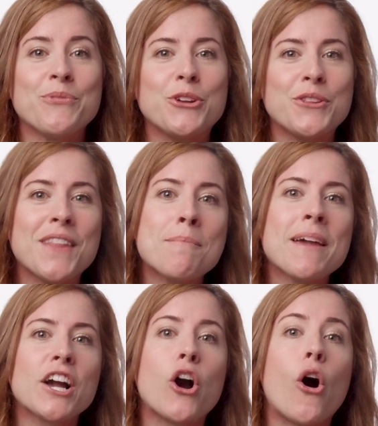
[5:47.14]
You can then
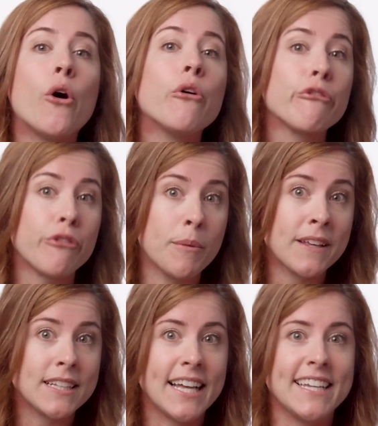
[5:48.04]
make a call from
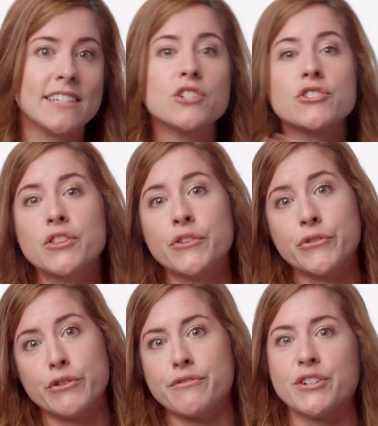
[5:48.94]
the client to the
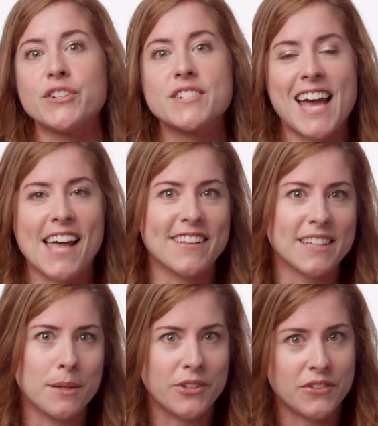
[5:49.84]
server to add the
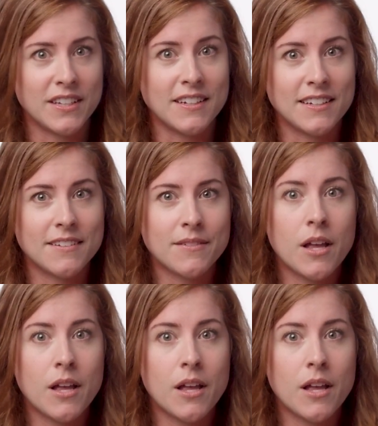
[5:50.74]
claims as needed.